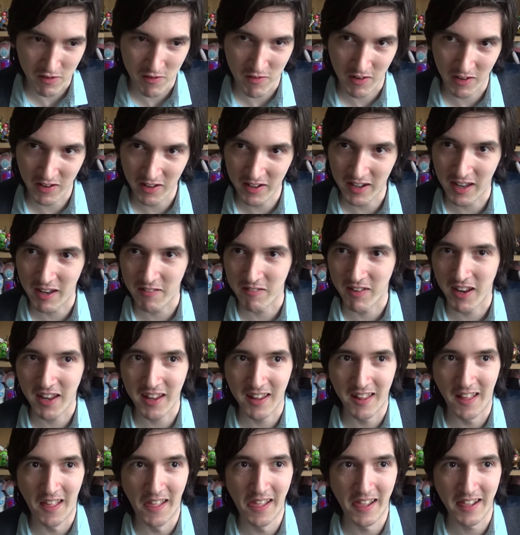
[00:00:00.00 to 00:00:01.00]
her a good
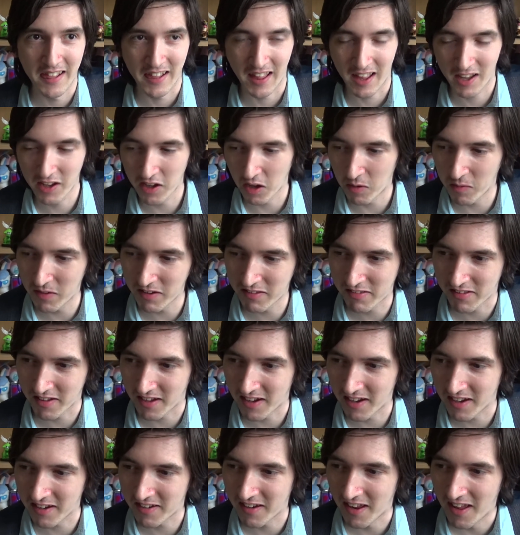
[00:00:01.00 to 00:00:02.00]
evening, let her go
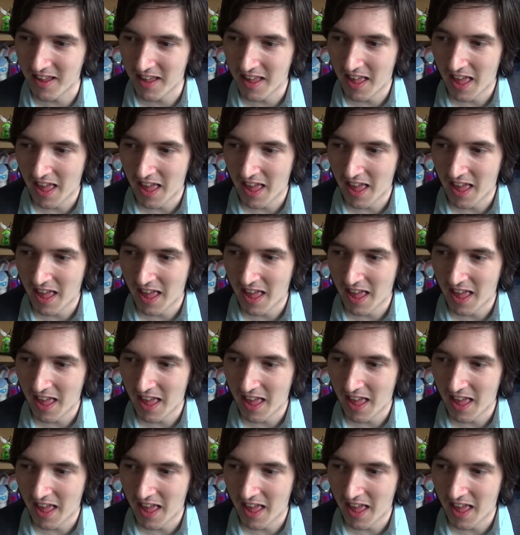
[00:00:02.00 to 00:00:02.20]
inside,